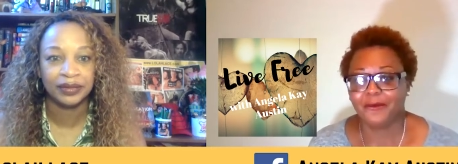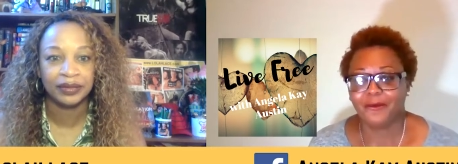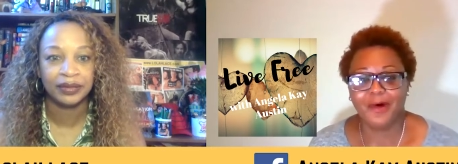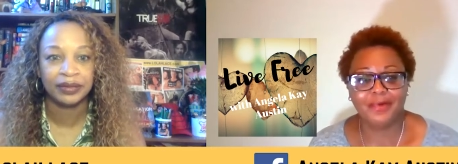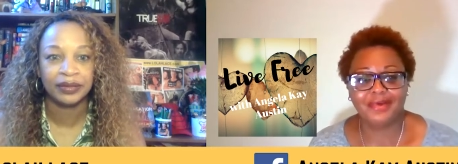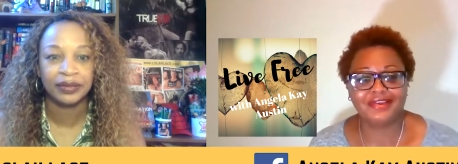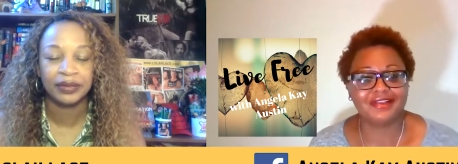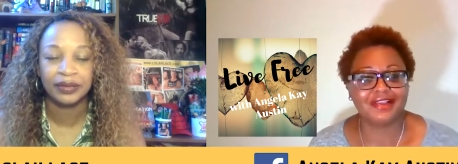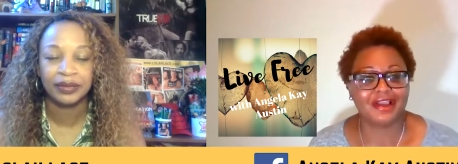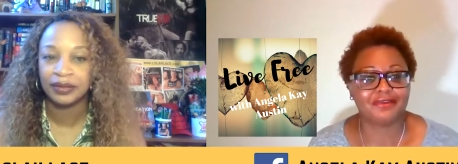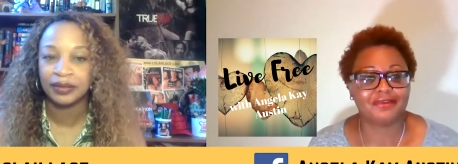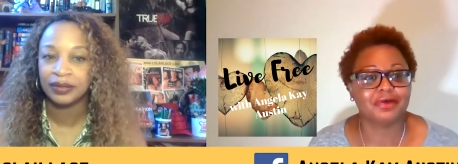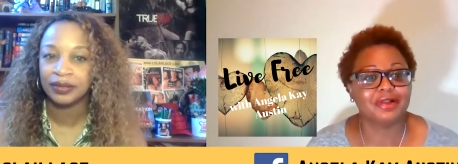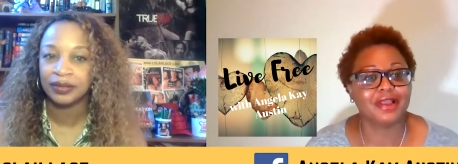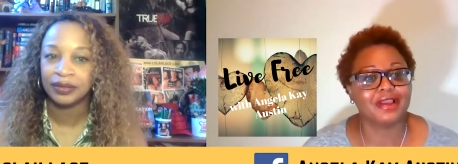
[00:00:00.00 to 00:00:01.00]
Speaker 1: what was it like
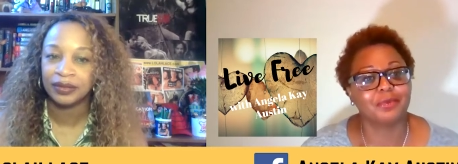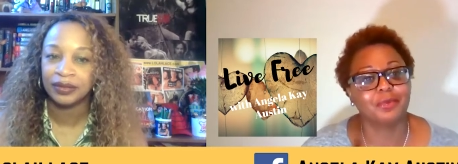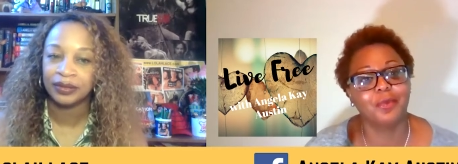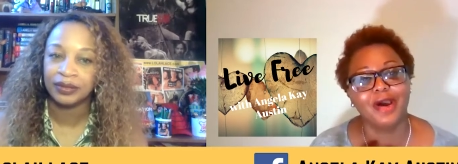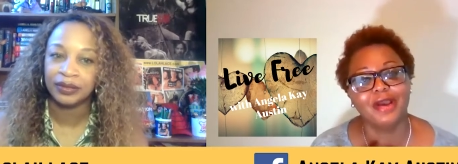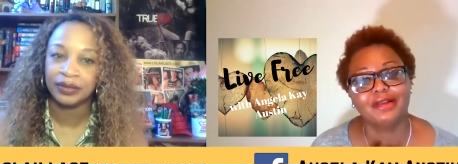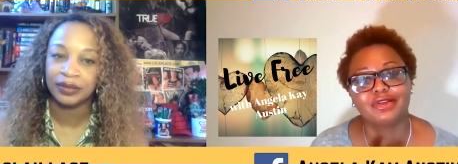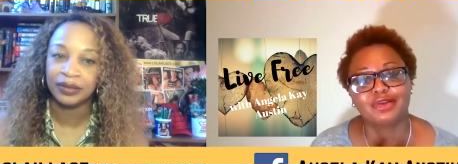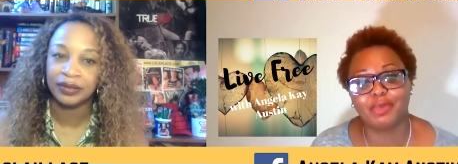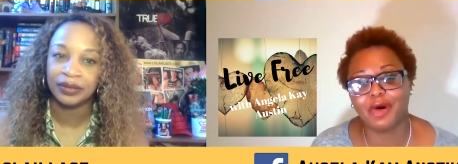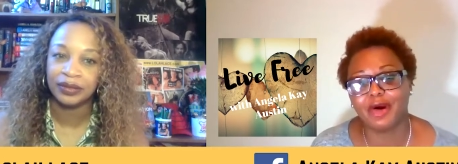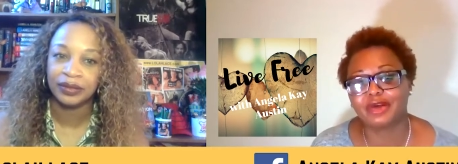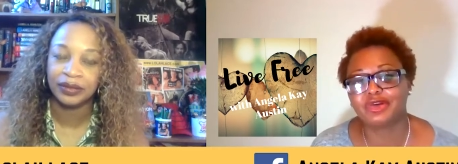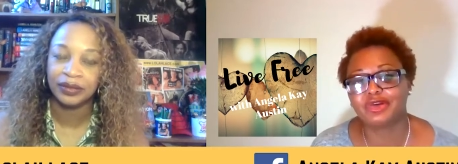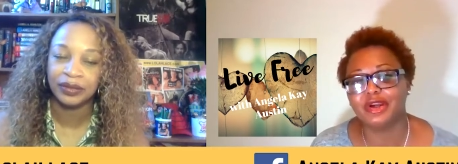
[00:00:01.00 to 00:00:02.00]
for you? Like what
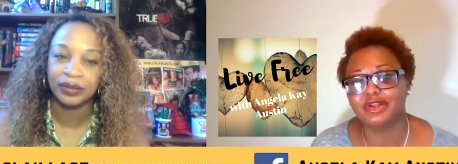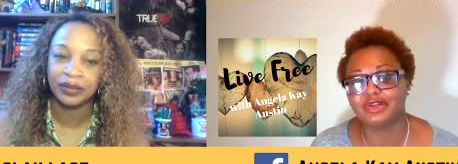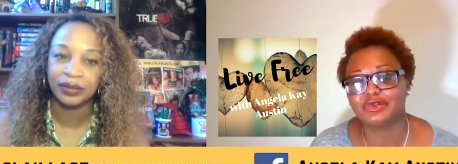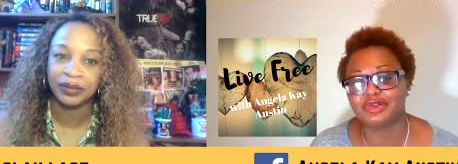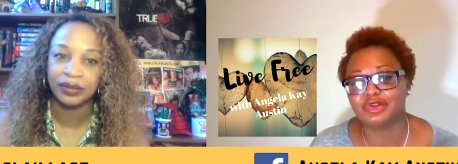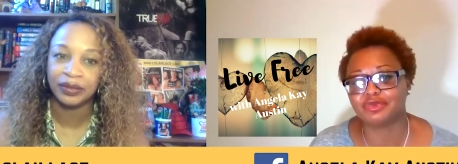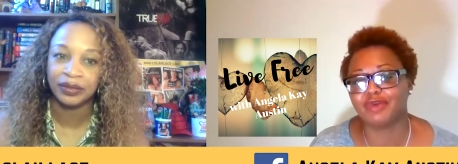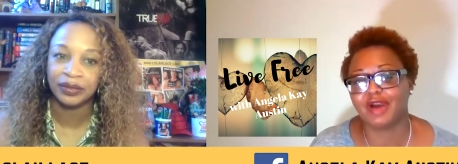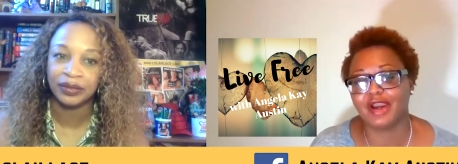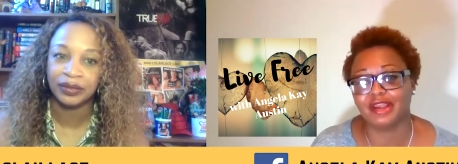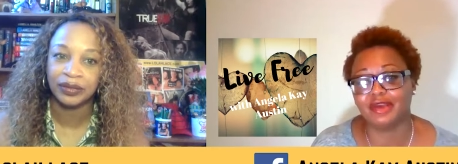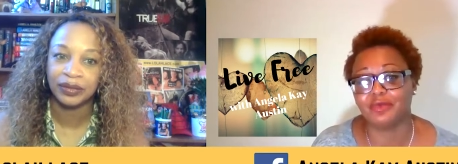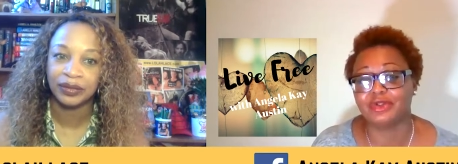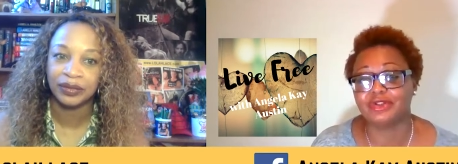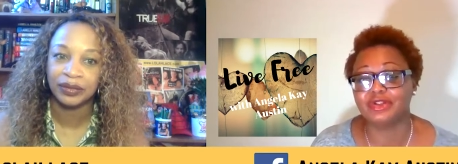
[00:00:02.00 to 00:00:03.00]
sparked your interest in
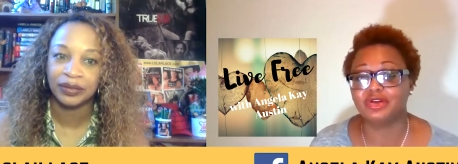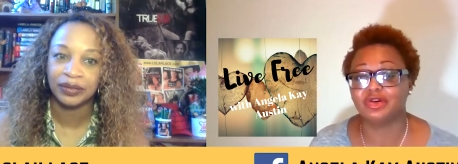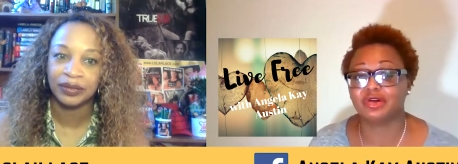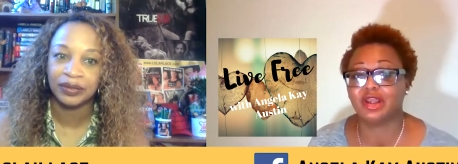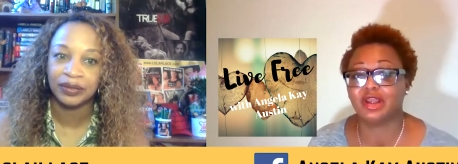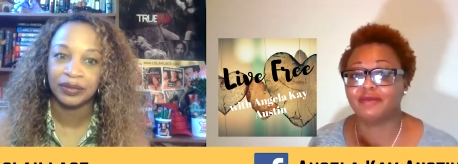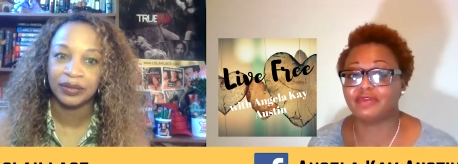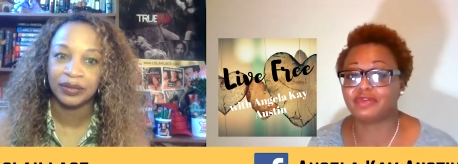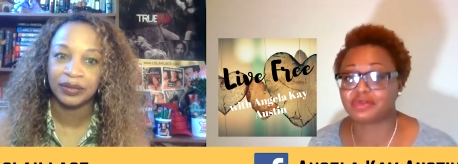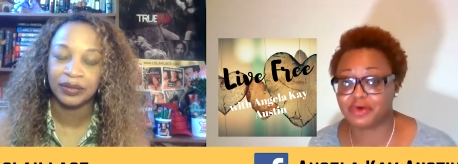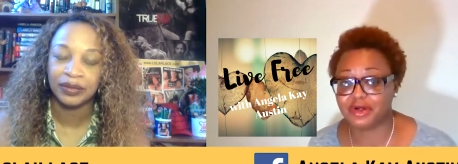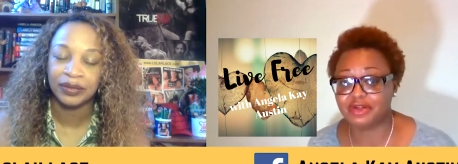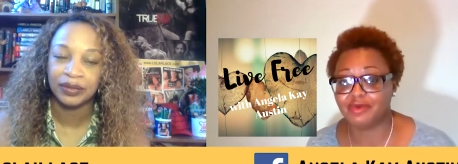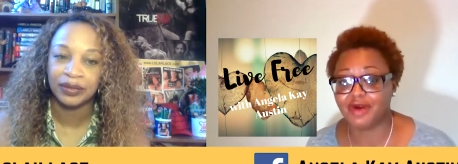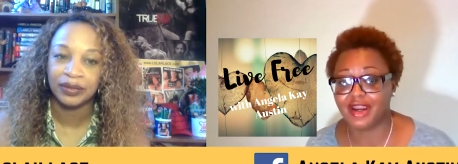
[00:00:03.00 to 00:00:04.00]
writing? Was it your love of
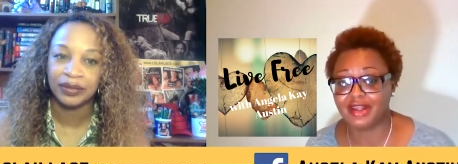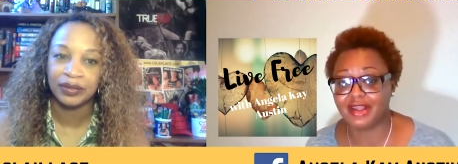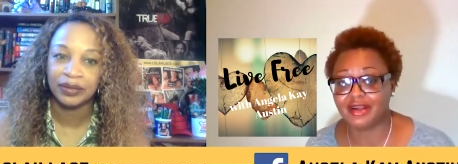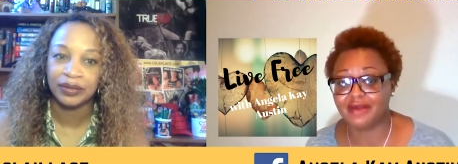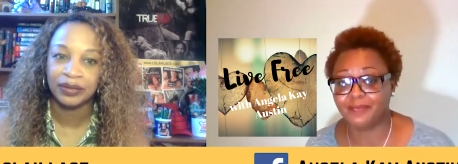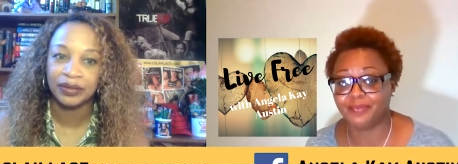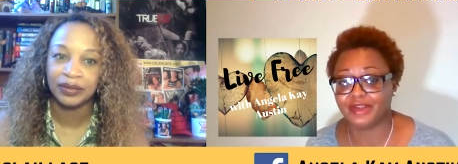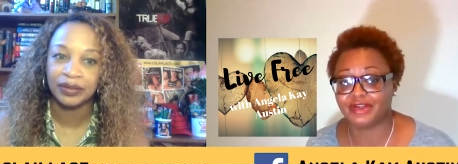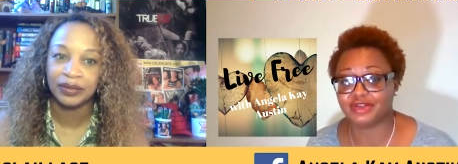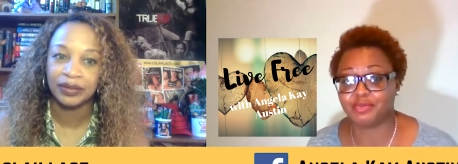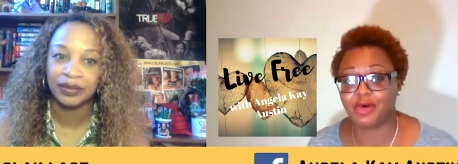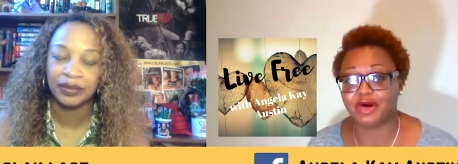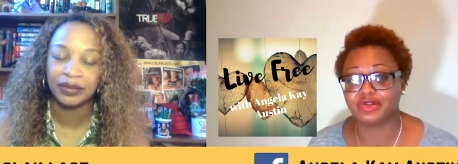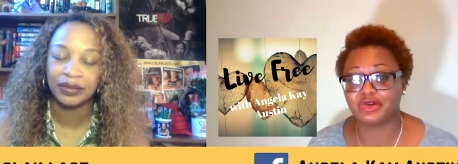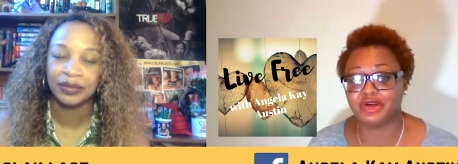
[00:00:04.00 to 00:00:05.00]
screenwriting that
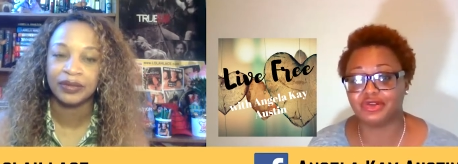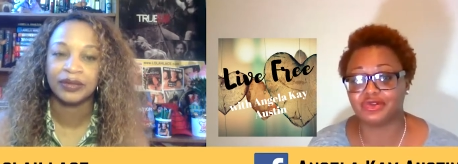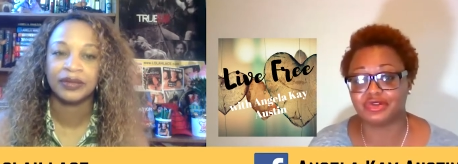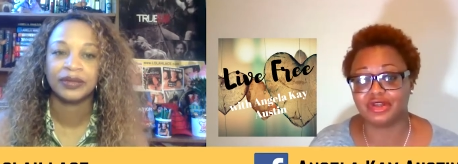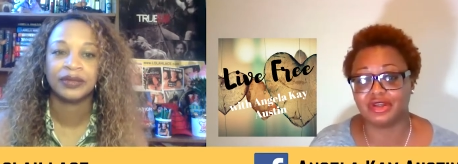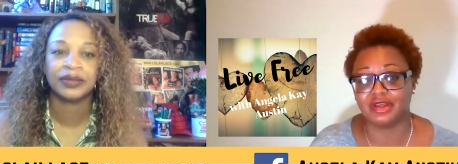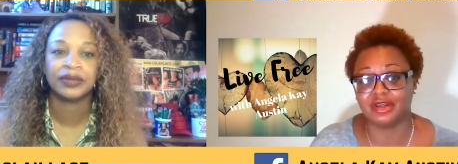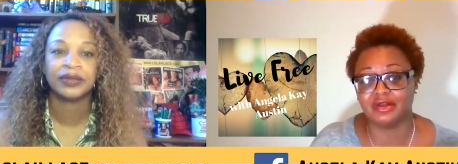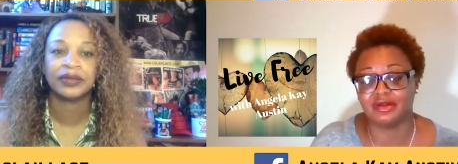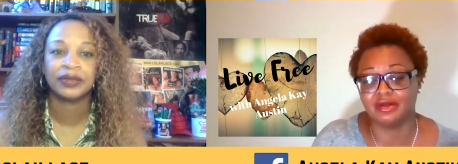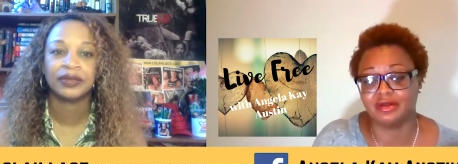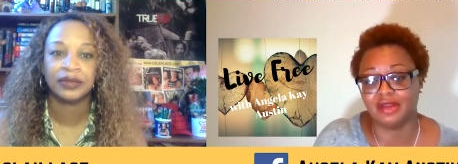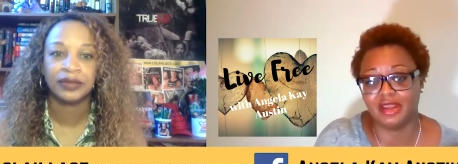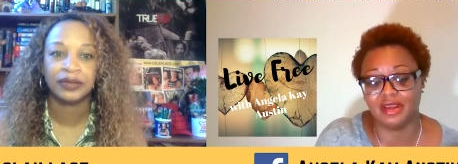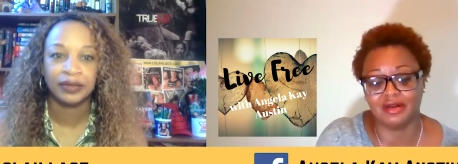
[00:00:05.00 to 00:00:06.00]
sparked your interest in,
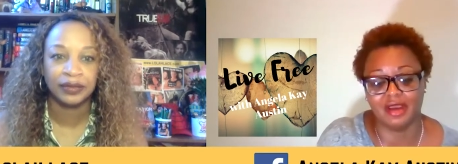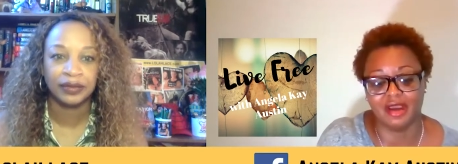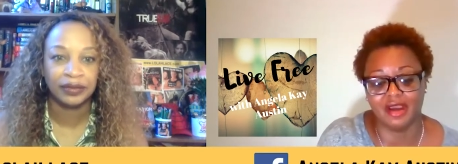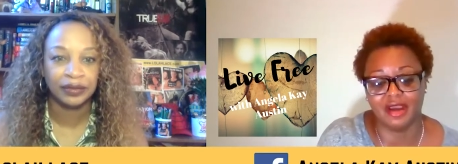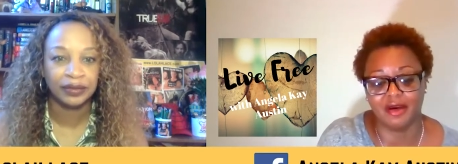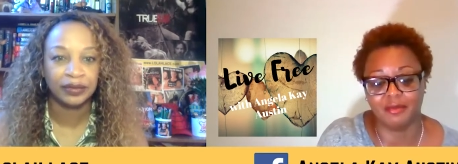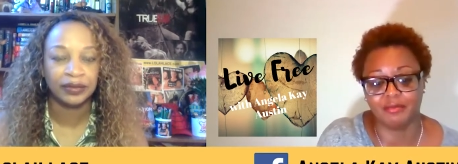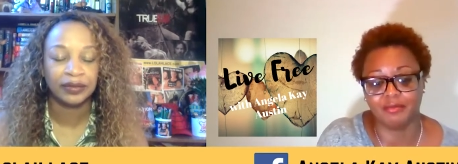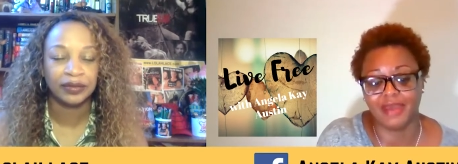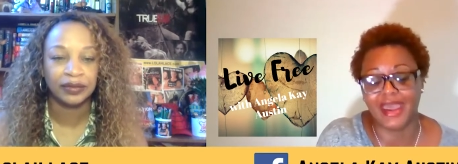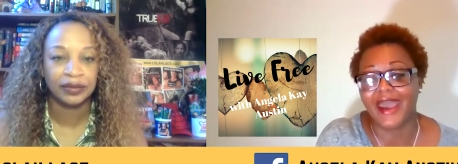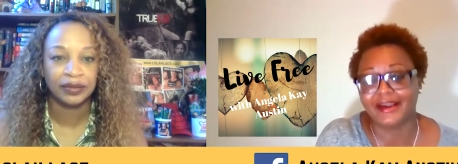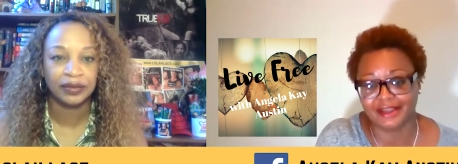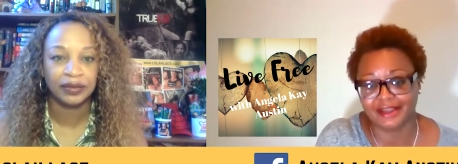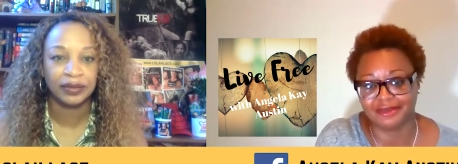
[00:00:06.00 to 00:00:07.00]
in um,
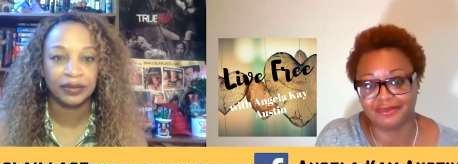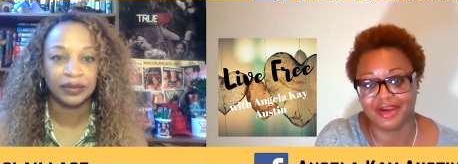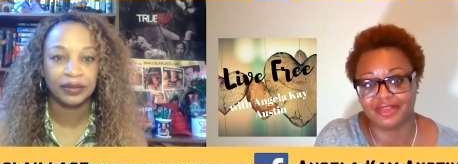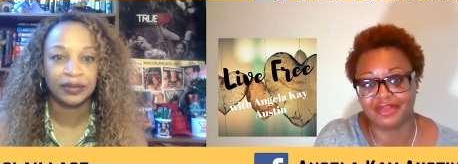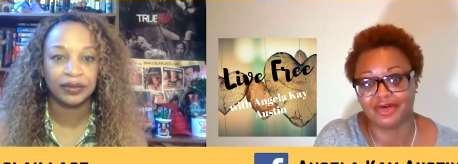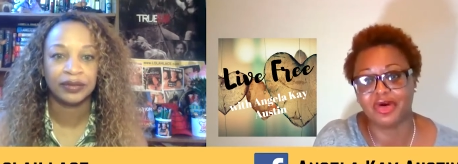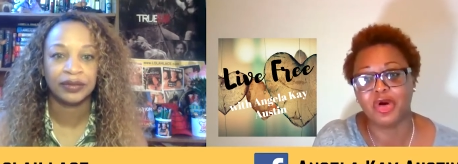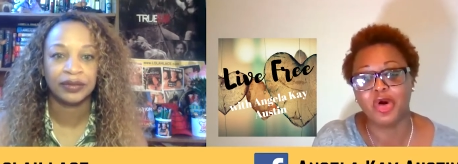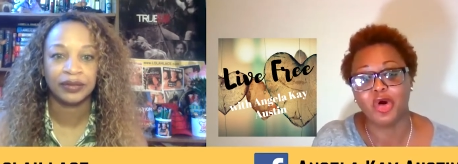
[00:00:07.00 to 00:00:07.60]
acting rather,